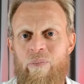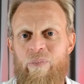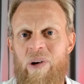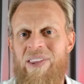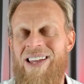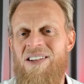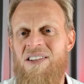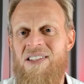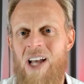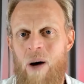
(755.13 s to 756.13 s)
But they're
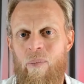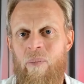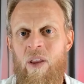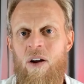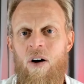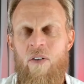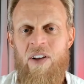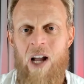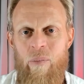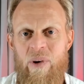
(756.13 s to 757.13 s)
just some of the
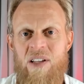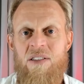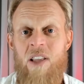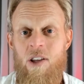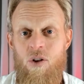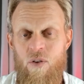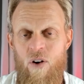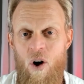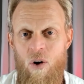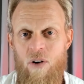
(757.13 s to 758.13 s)
companies that you've
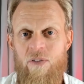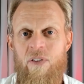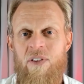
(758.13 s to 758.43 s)
heard of.